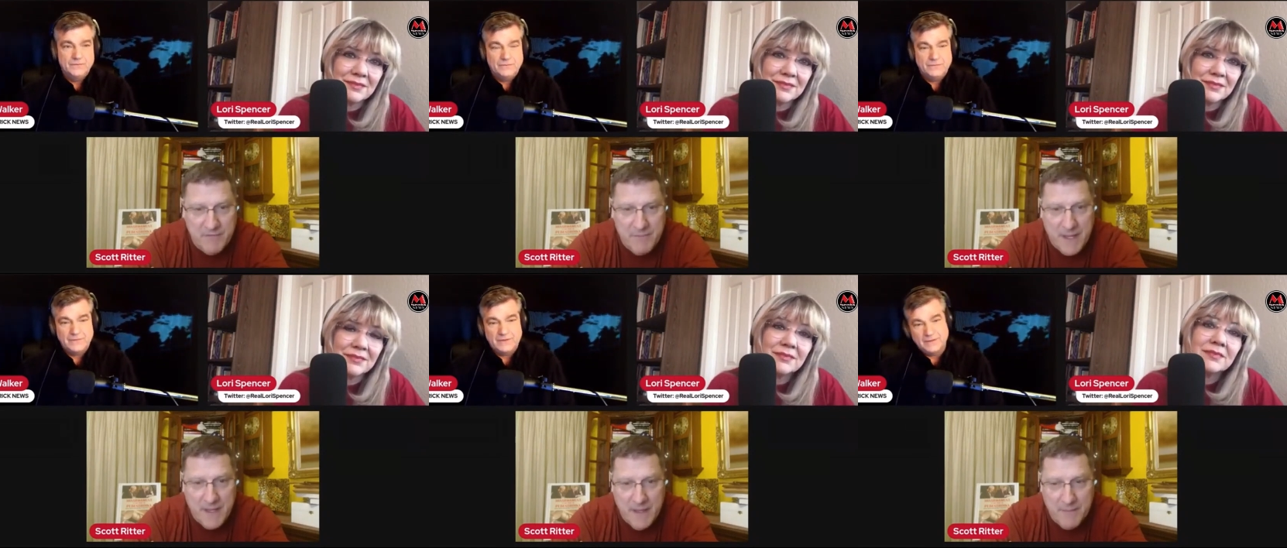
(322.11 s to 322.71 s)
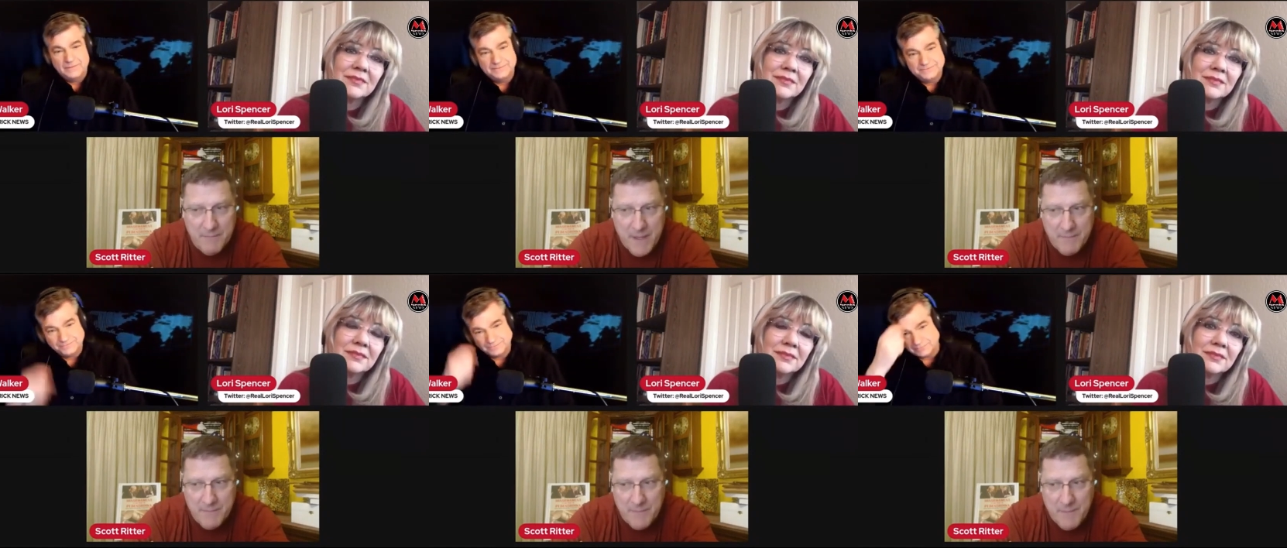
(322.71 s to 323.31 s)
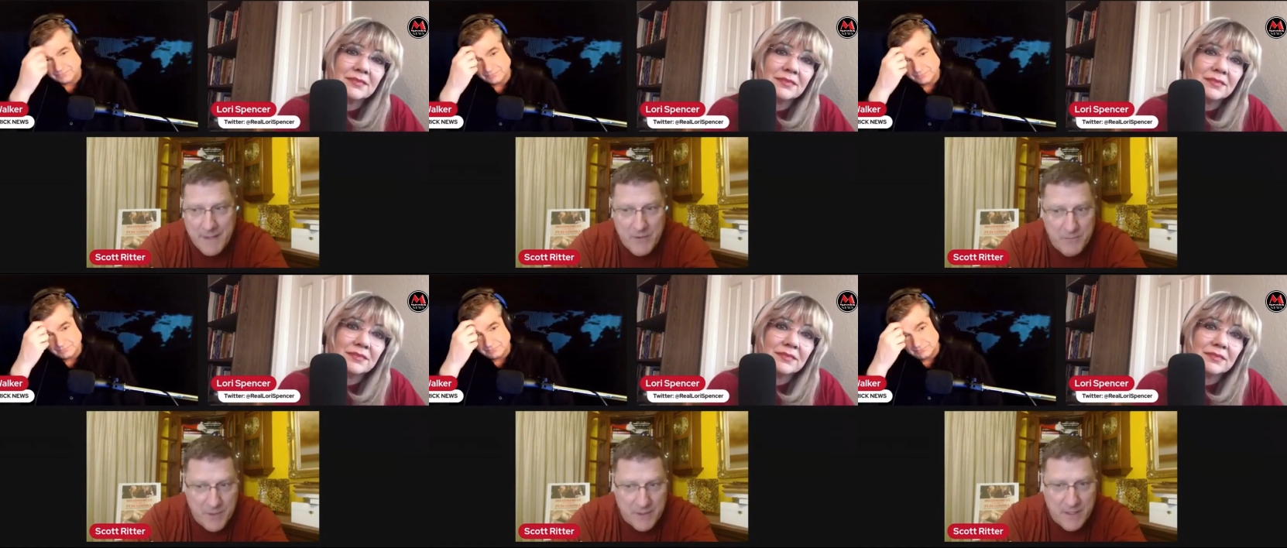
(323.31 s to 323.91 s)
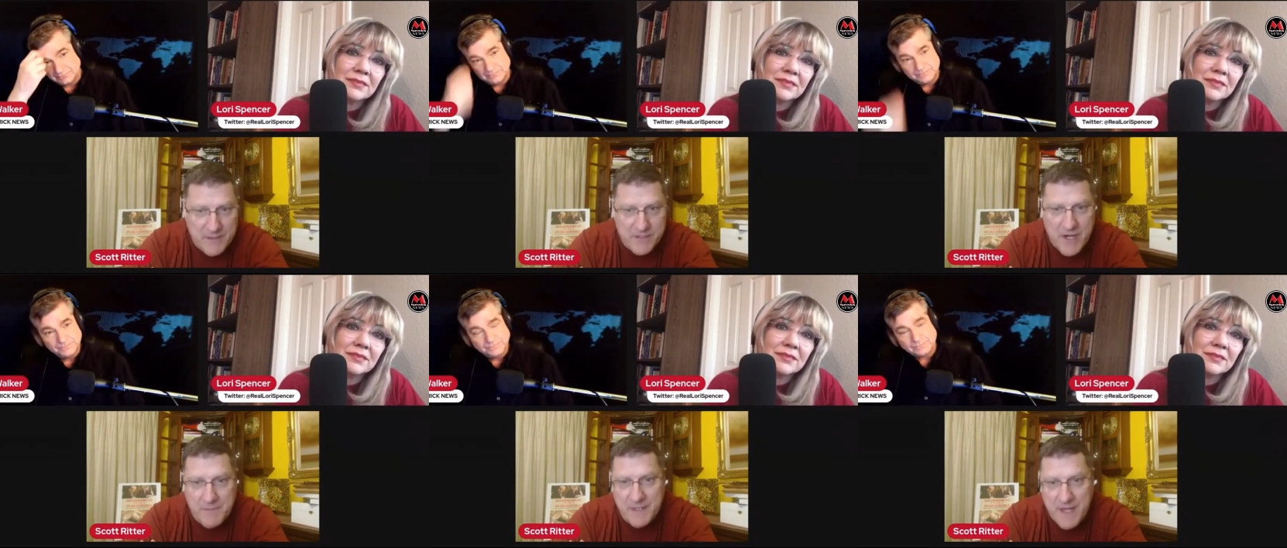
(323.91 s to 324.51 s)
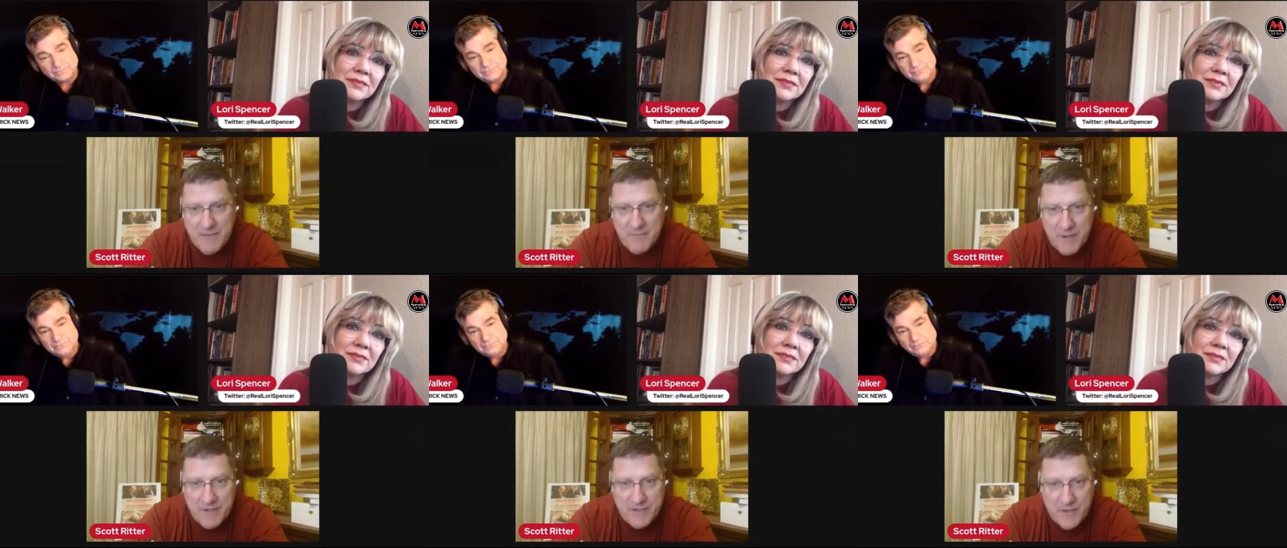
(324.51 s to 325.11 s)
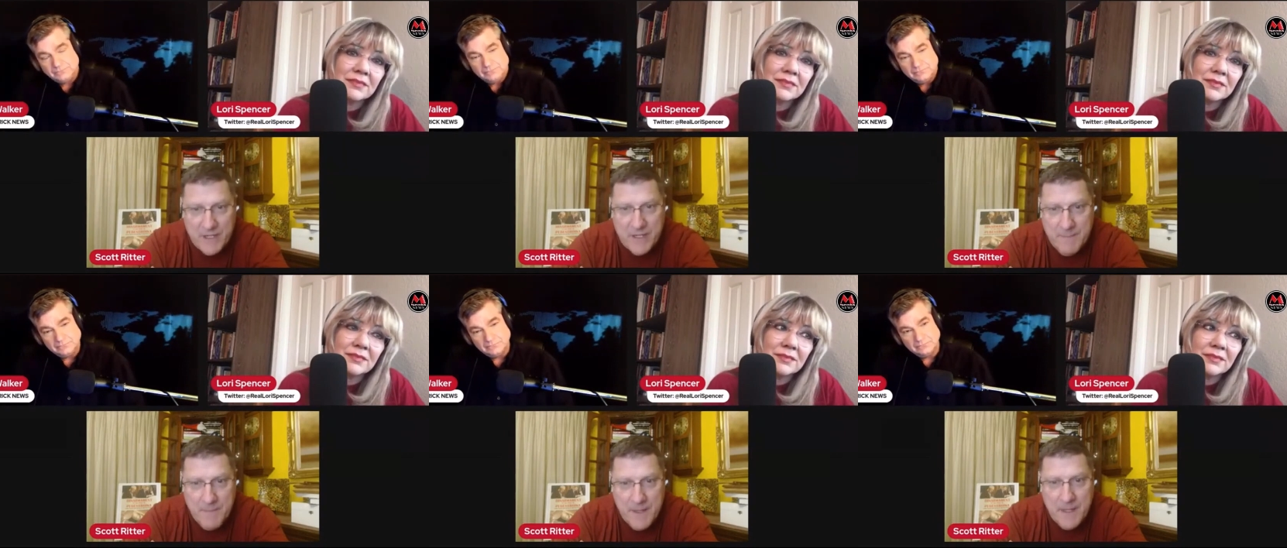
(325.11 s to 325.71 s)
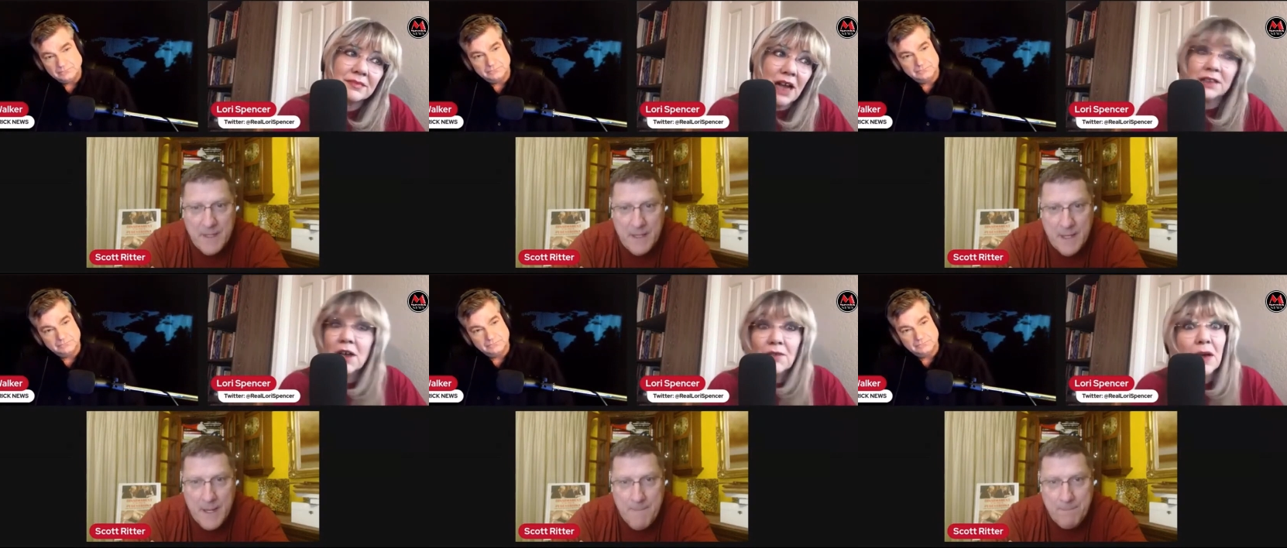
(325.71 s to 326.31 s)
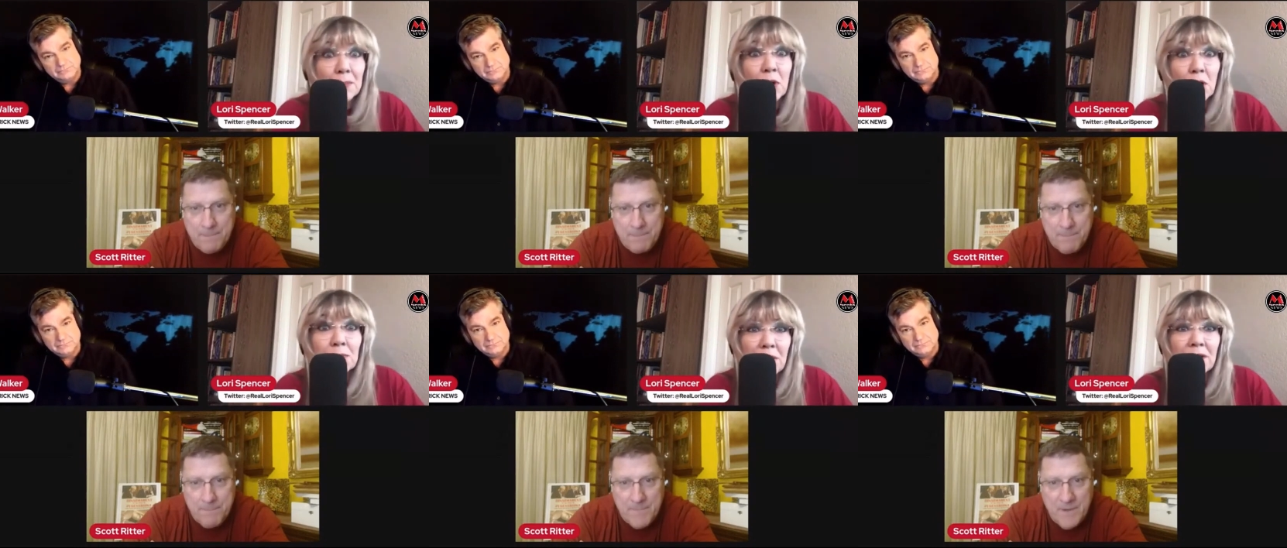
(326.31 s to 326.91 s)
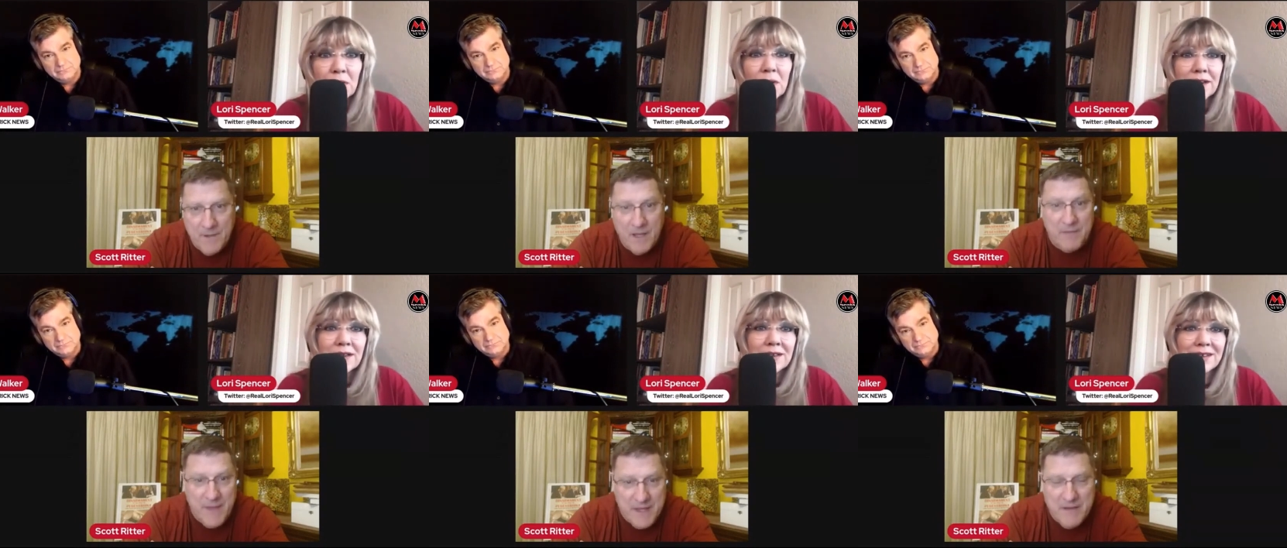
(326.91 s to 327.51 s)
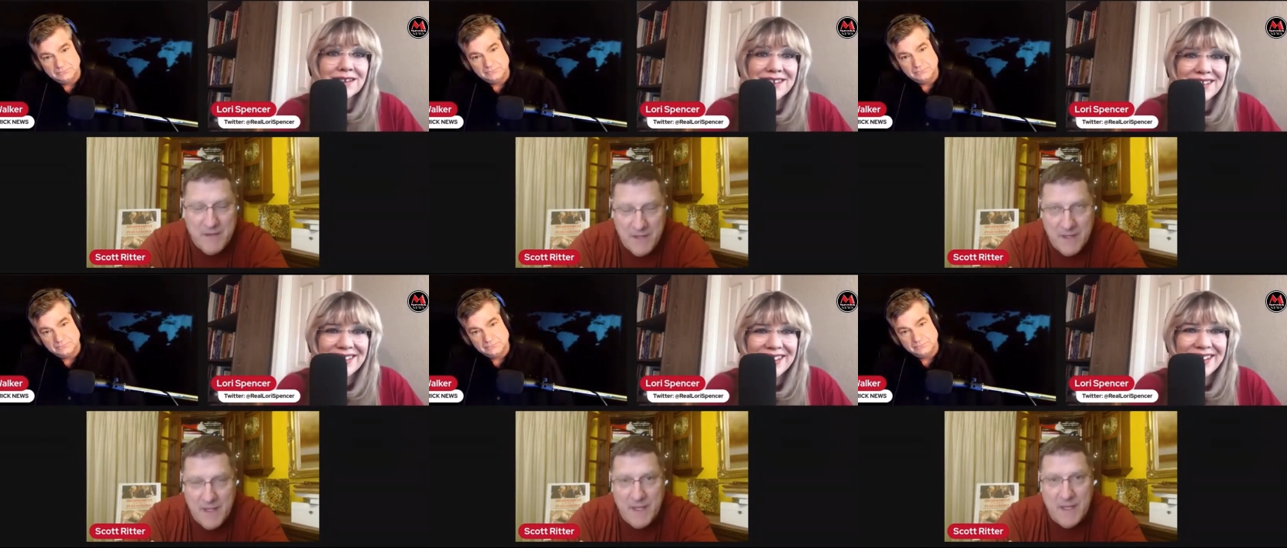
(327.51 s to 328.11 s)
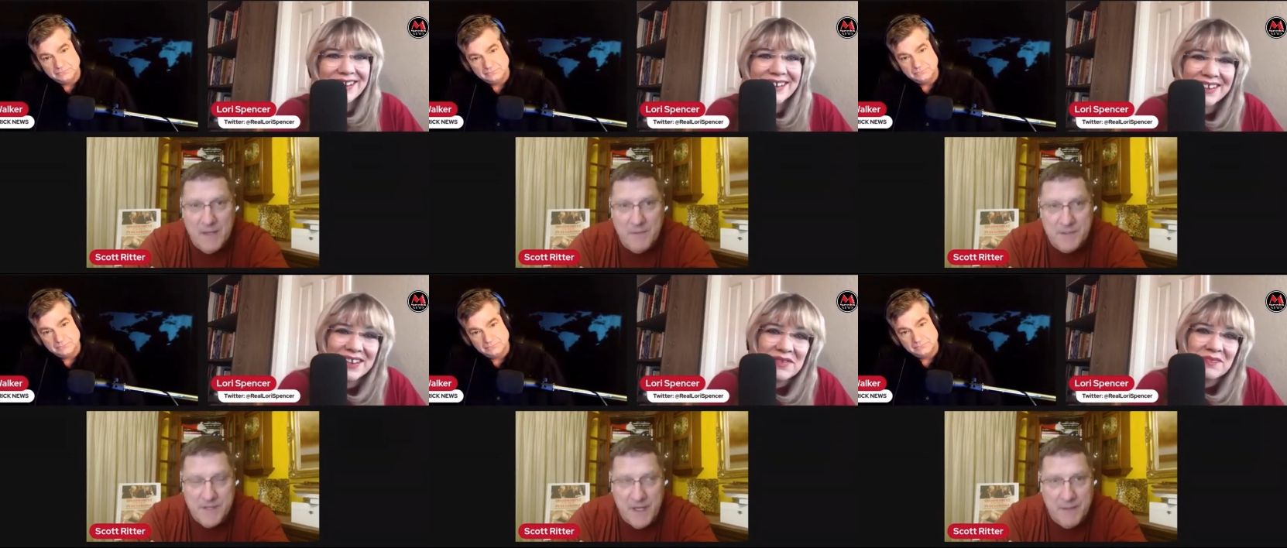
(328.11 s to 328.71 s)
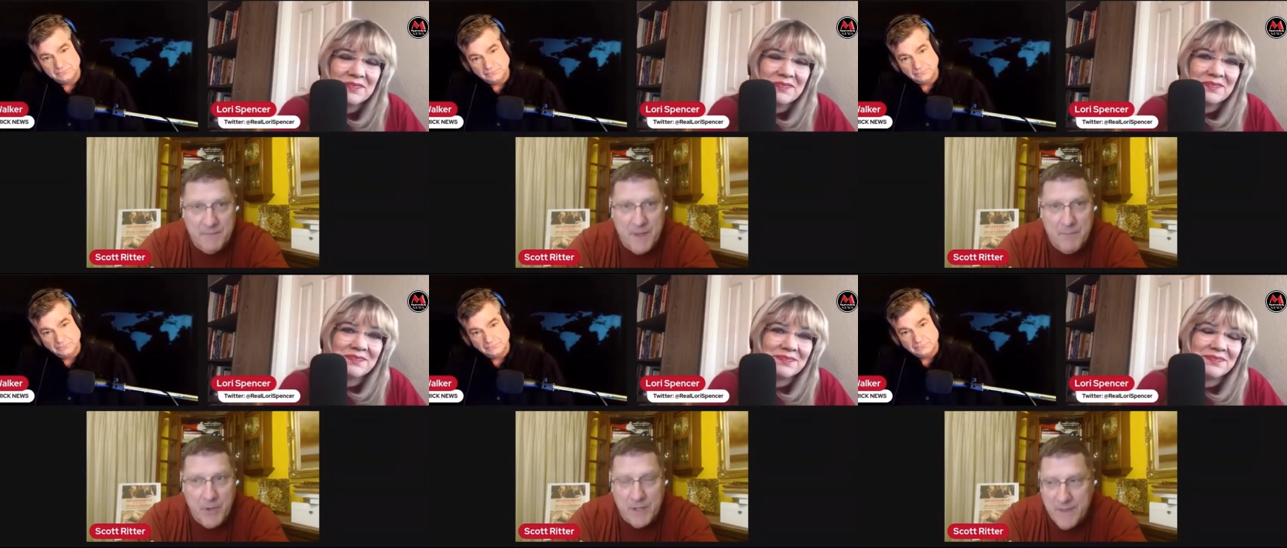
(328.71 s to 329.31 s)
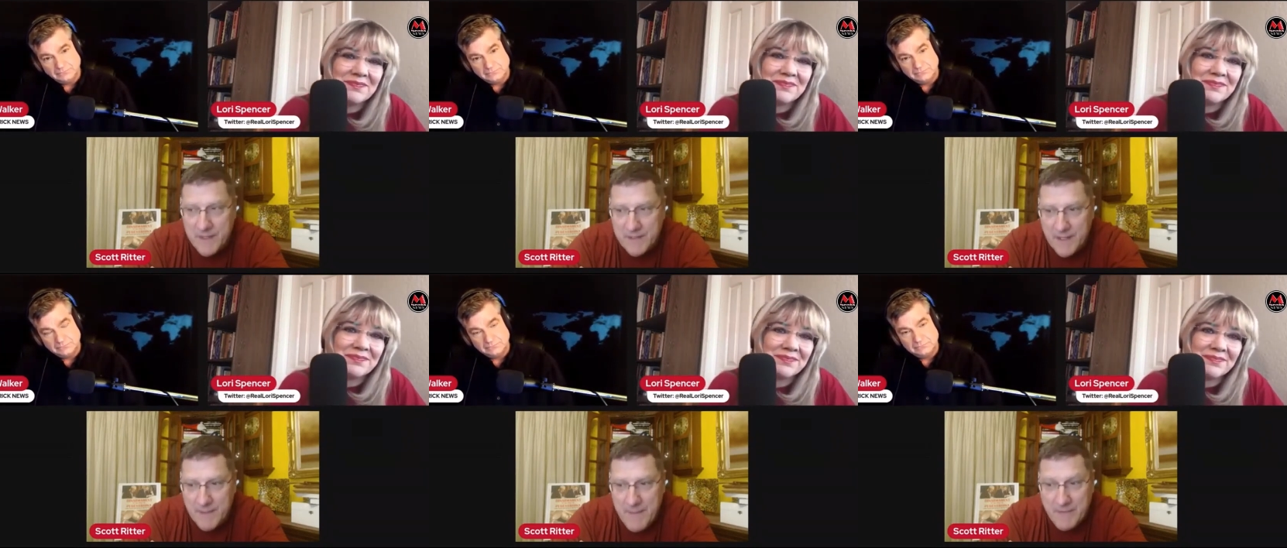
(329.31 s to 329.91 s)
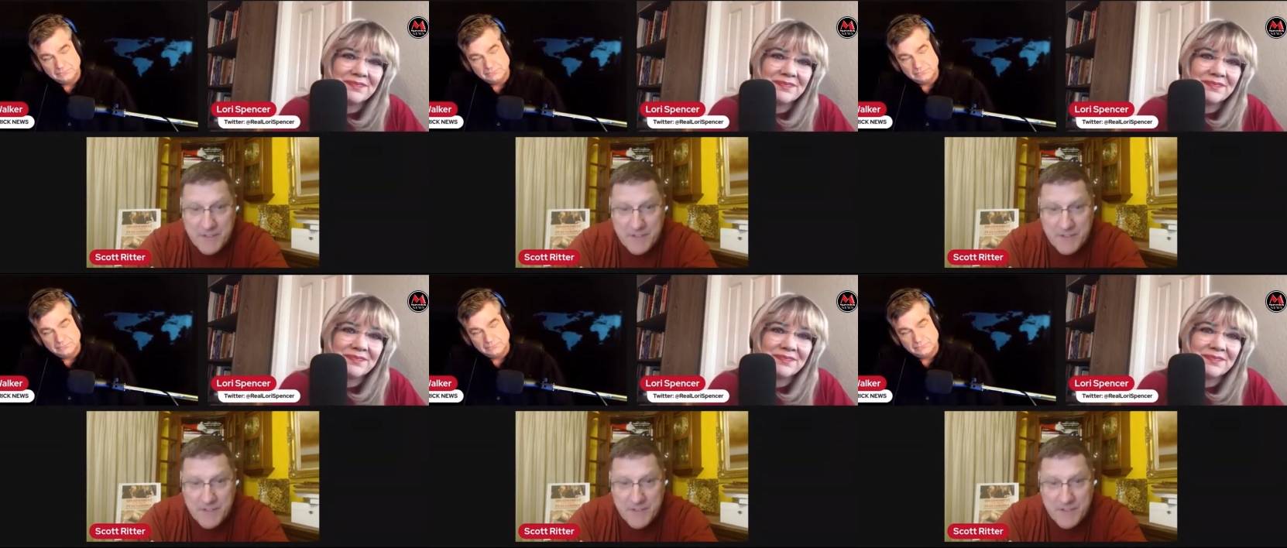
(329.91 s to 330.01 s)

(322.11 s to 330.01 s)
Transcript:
Speaker 1: of my uh, my my new book, uh, "Disarm at the Time of Perestroika."
Speaker 2: I uh, love that book, by the way. Oh, thank you. Yeah.
Speaker 1: It was a, a book that um, I